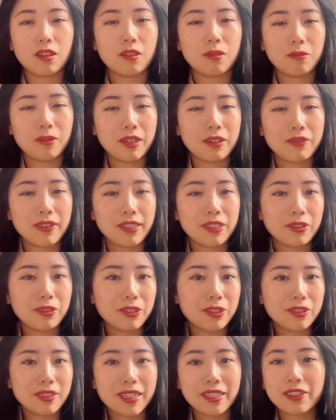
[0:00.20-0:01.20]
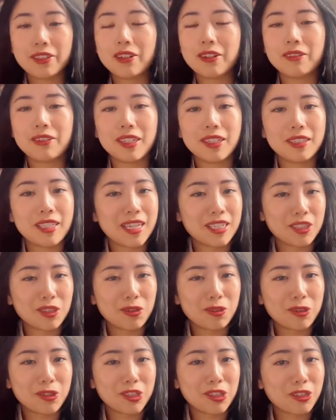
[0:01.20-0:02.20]
What if I told you that you don't need test
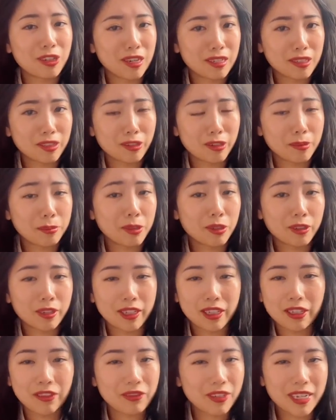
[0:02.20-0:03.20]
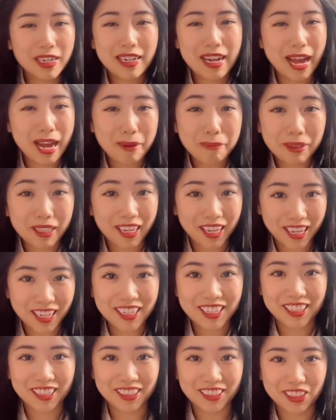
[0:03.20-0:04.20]
scores, transcripts, or even an
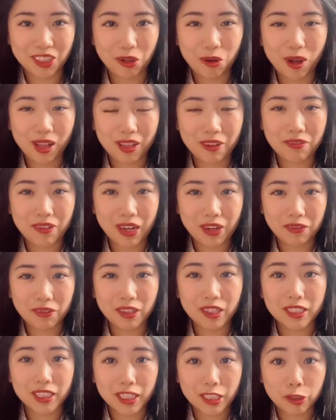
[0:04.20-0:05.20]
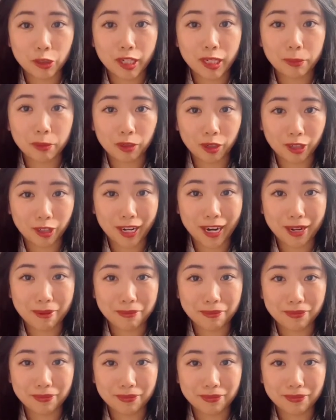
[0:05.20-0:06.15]
application to qualify for a degree program?